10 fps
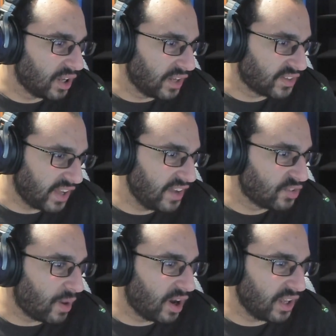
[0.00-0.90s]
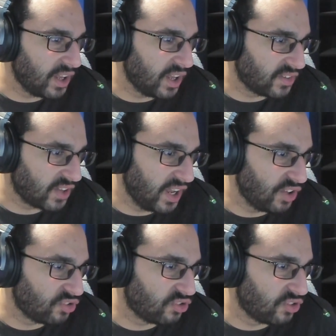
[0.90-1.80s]
It's Kay's body. It's
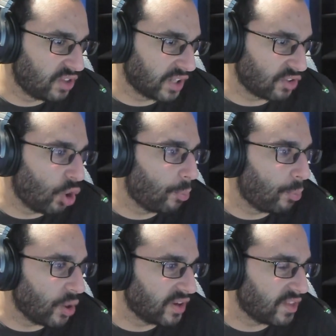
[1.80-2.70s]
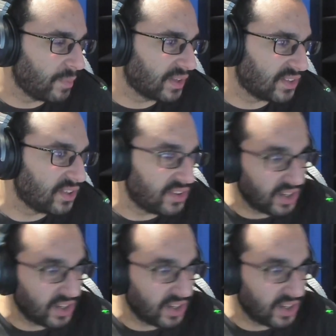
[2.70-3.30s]
Kay's, like, the whole point of them existing